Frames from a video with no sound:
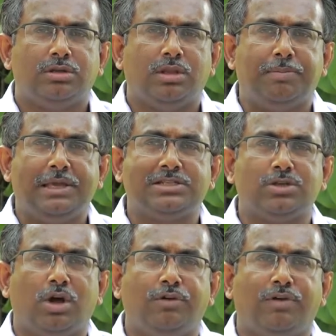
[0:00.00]
the base
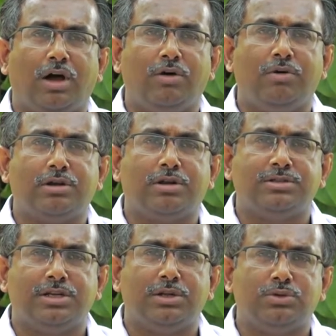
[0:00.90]
of our
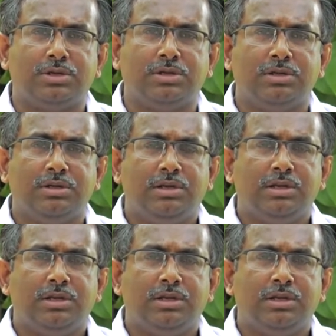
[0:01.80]
constitution